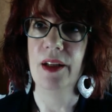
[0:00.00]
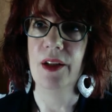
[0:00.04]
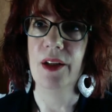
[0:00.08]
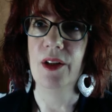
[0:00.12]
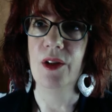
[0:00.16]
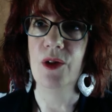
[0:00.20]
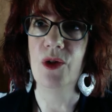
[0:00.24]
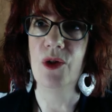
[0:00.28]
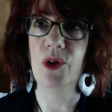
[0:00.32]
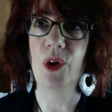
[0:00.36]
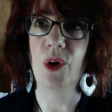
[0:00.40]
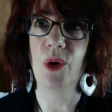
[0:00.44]

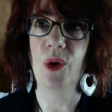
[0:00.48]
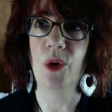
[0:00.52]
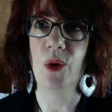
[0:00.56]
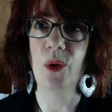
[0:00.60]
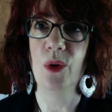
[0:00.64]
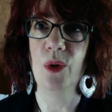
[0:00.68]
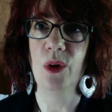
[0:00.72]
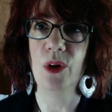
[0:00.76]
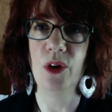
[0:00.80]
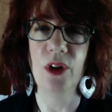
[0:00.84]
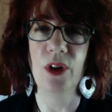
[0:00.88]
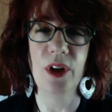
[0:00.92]
So
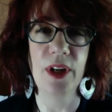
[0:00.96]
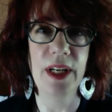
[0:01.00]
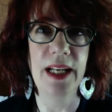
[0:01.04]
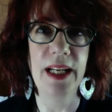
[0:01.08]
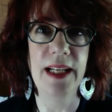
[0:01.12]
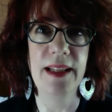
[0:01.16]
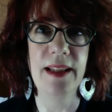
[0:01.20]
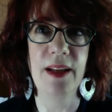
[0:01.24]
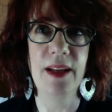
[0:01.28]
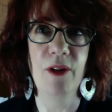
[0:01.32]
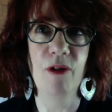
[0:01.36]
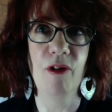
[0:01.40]

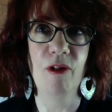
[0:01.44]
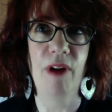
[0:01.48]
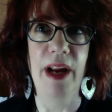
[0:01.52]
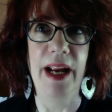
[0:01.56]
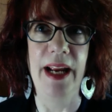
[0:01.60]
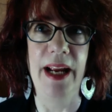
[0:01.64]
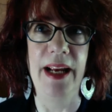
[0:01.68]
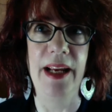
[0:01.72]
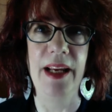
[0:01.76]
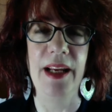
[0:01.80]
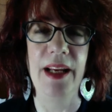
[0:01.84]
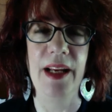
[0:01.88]
learning the
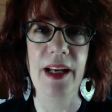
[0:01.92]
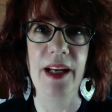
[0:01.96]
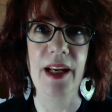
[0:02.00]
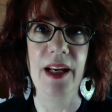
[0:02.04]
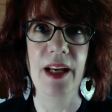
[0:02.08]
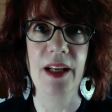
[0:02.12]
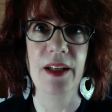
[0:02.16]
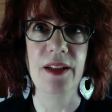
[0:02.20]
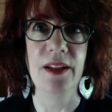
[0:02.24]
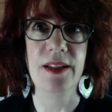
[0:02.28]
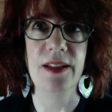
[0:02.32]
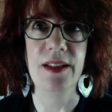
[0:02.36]
Reiki
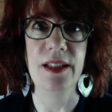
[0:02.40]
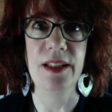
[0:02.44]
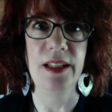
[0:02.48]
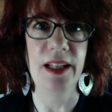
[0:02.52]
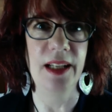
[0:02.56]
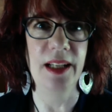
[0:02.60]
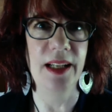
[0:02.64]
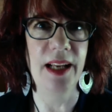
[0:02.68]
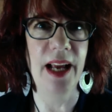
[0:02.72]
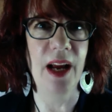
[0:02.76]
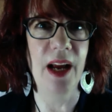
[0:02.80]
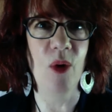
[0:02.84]
and
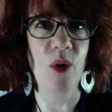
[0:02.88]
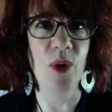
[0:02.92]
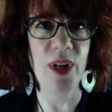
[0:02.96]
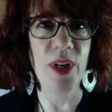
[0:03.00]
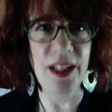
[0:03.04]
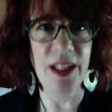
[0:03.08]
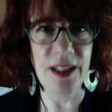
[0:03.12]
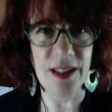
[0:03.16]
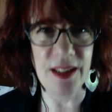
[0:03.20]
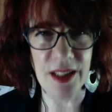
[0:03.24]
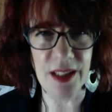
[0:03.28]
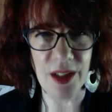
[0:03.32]
seeing how
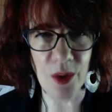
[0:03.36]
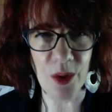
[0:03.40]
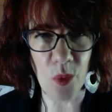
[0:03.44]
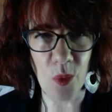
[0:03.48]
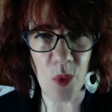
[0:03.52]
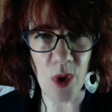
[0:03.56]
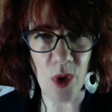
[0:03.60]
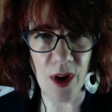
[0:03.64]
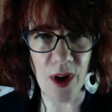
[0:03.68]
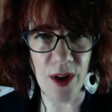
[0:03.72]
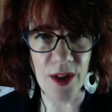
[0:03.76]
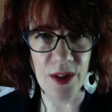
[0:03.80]
easy it
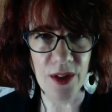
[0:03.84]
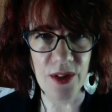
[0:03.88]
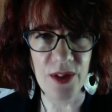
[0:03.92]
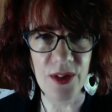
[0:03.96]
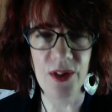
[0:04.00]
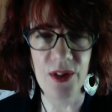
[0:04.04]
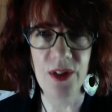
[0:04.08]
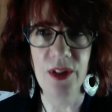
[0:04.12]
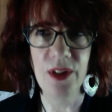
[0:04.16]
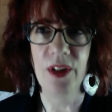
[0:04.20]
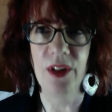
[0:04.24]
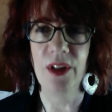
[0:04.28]

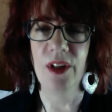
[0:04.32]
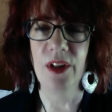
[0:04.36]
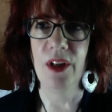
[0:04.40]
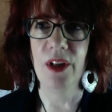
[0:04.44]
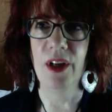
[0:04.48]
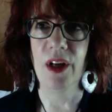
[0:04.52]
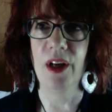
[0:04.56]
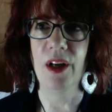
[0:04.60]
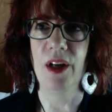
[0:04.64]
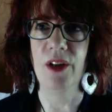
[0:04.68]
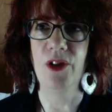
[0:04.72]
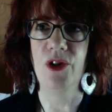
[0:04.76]
was
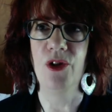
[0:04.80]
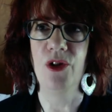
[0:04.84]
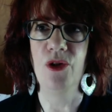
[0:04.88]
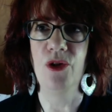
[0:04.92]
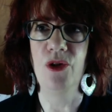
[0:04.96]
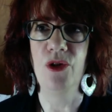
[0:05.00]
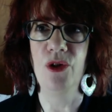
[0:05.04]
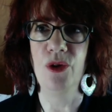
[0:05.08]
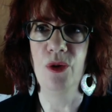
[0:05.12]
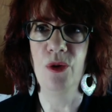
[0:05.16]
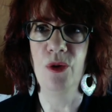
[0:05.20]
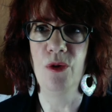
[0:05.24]
to
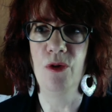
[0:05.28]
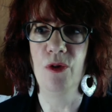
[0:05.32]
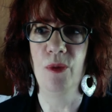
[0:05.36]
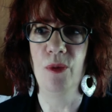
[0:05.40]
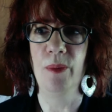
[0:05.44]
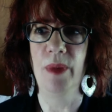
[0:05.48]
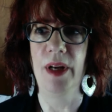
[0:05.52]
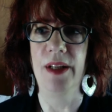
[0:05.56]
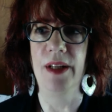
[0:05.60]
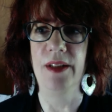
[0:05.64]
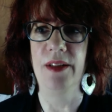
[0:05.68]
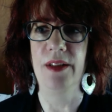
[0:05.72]
do for
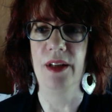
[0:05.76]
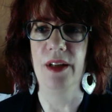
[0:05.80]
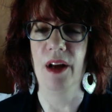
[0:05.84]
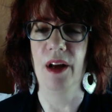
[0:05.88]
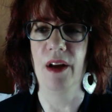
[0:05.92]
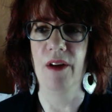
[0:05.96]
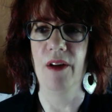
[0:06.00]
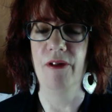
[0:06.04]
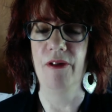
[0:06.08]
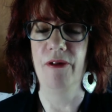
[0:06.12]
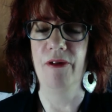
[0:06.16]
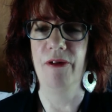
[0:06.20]

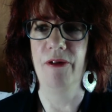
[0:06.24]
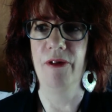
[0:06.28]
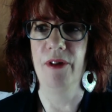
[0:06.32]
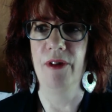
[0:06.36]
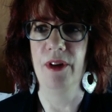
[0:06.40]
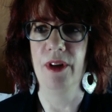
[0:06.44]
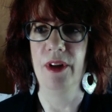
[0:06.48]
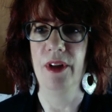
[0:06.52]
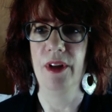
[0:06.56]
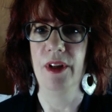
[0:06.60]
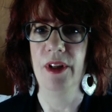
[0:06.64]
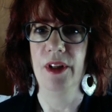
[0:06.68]
myself
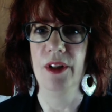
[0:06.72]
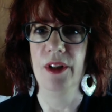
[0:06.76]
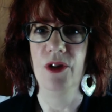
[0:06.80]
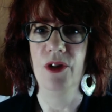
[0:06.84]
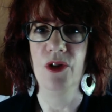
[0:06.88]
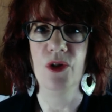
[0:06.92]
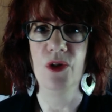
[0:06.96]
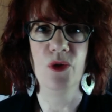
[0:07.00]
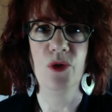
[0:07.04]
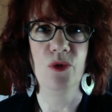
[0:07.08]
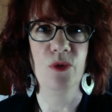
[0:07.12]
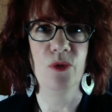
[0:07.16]

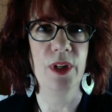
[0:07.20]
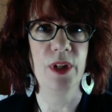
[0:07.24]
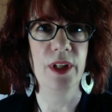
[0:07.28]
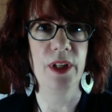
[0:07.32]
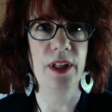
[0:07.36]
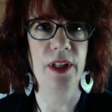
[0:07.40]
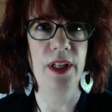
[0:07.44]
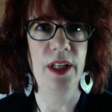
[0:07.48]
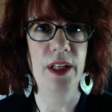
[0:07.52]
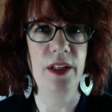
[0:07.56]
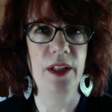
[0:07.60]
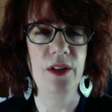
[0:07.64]
just
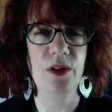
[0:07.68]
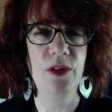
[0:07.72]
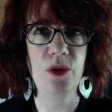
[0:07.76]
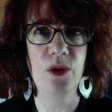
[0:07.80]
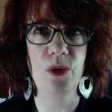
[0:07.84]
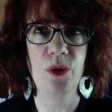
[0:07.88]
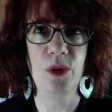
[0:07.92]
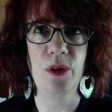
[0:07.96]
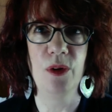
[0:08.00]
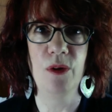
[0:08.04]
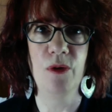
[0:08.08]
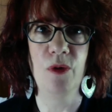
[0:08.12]
really
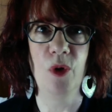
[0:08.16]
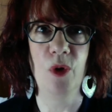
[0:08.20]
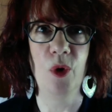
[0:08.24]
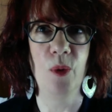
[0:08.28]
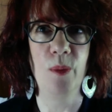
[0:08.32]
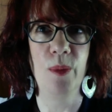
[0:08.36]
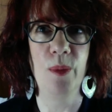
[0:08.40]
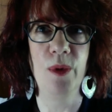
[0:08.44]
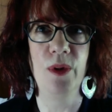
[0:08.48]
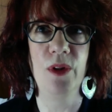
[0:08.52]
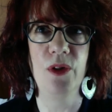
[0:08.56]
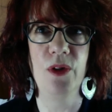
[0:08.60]
sort of
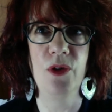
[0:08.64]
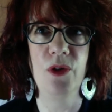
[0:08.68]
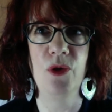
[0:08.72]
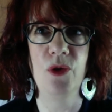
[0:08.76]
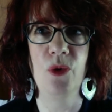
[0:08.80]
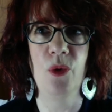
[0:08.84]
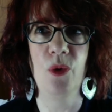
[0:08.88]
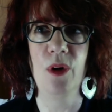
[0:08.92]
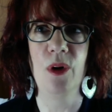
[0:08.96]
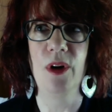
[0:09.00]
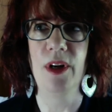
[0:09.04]
opened this door.